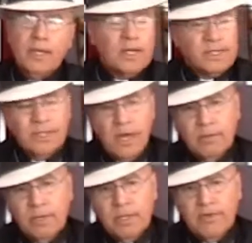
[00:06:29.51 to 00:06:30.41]
As
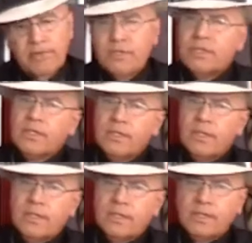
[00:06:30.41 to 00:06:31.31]
non-believers,
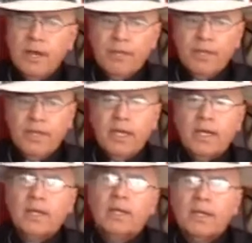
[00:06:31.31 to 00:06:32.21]
stop and
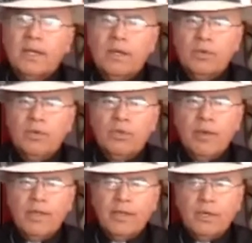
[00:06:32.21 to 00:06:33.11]
think. Would you
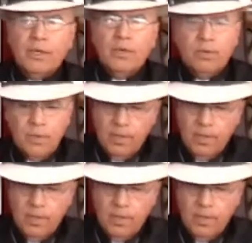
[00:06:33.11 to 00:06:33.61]
rather go